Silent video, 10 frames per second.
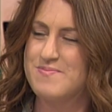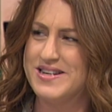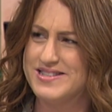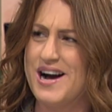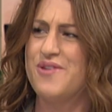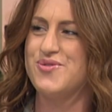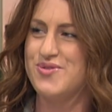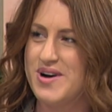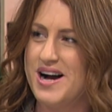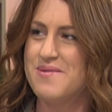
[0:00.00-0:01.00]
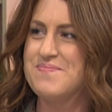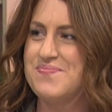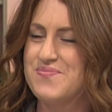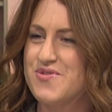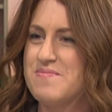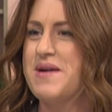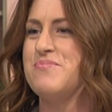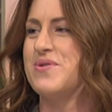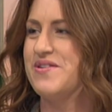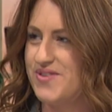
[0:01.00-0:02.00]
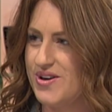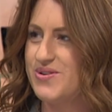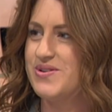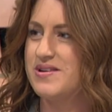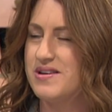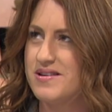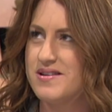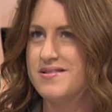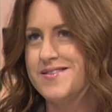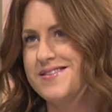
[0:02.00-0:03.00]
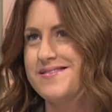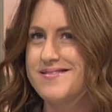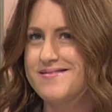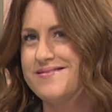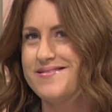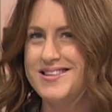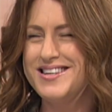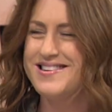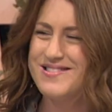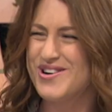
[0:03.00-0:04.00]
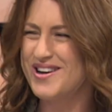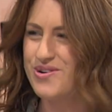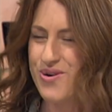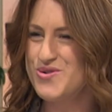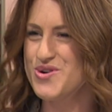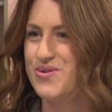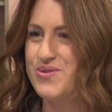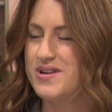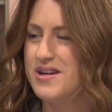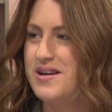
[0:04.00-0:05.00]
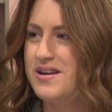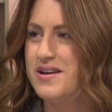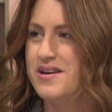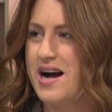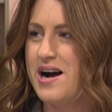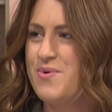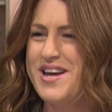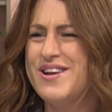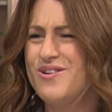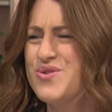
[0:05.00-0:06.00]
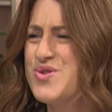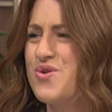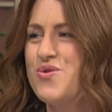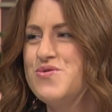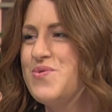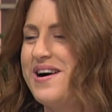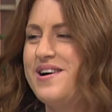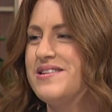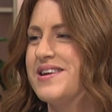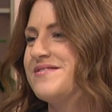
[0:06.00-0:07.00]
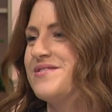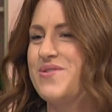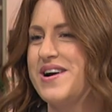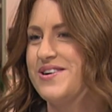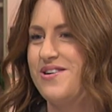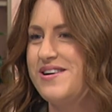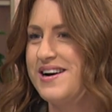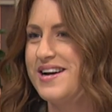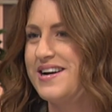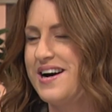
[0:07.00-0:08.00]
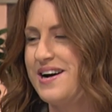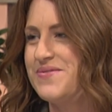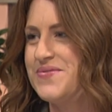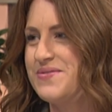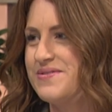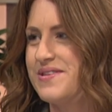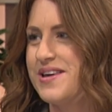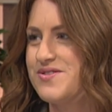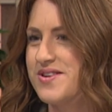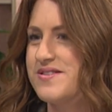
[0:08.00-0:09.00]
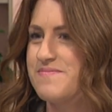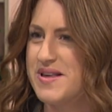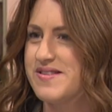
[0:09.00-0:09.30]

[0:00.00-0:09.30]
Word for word: been tough um, from that point of view because it's yeah, it's kind of crucial. Yeah, uh, we get along so well. He's a great guy. Um, it just well,